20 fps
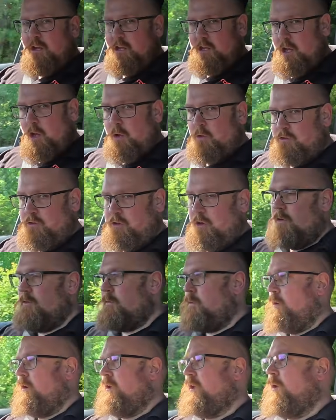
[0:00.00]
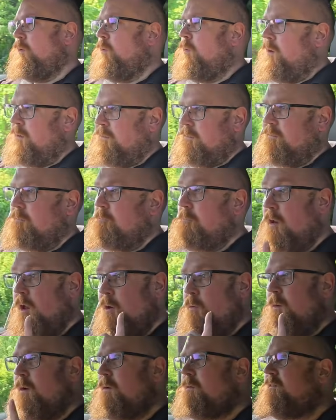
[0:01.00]
you choose what you want. But
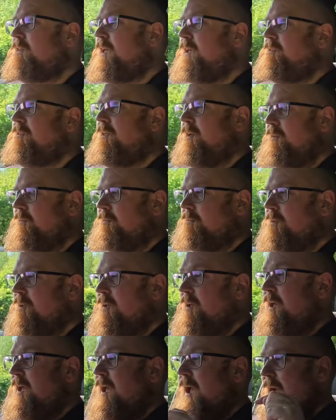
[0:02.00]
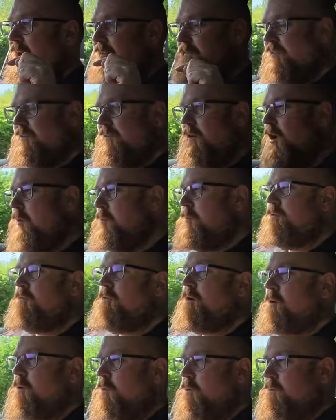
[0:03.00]
I will say this, at the time of
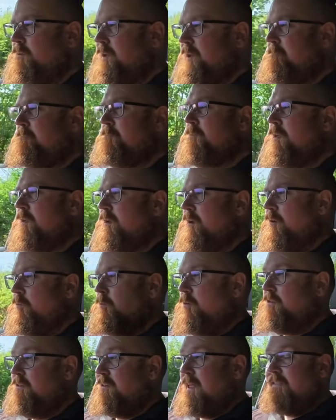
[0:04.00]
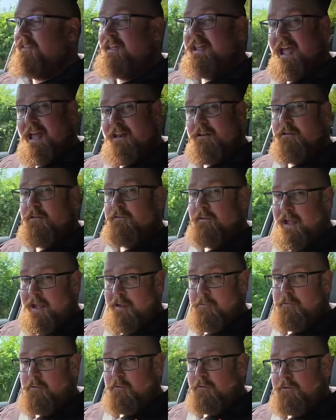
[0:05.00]
recording, which is at the end of
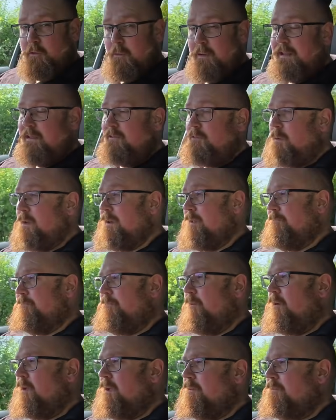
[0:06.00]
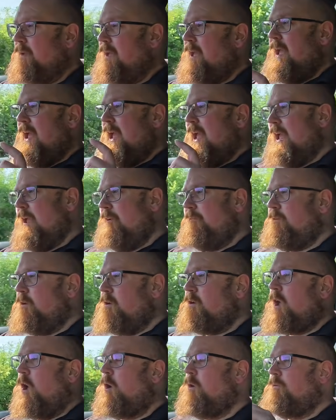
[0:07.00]
April 2025, if
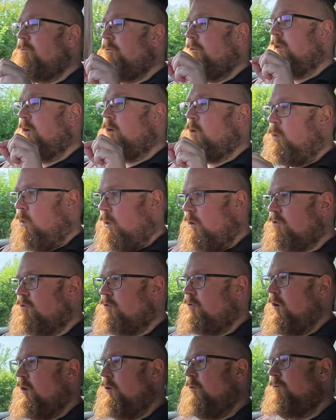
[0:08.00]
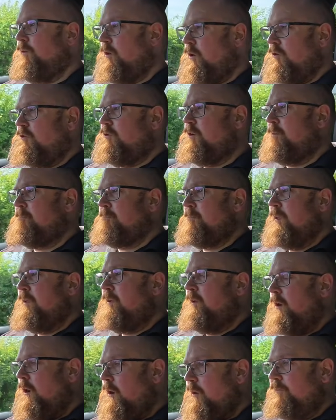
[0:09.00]
you go for the Quattro version
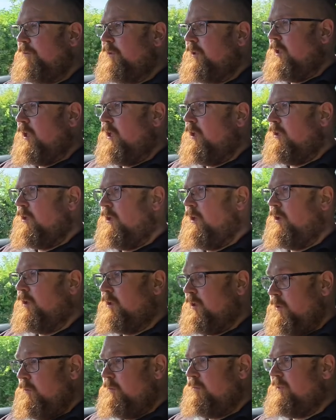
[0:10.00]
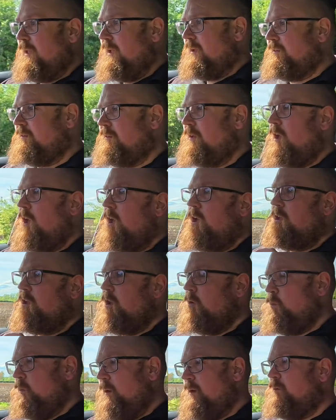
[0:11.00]
of the Q6,
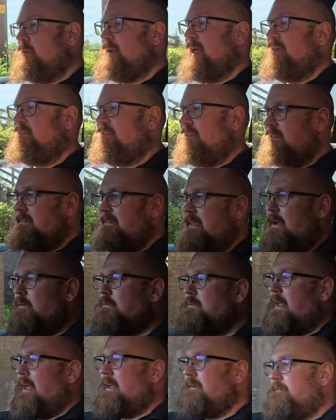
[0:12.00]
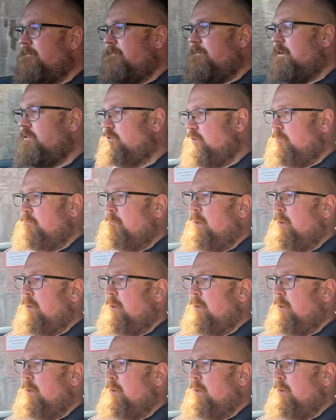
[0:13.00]
you will get the sound and vision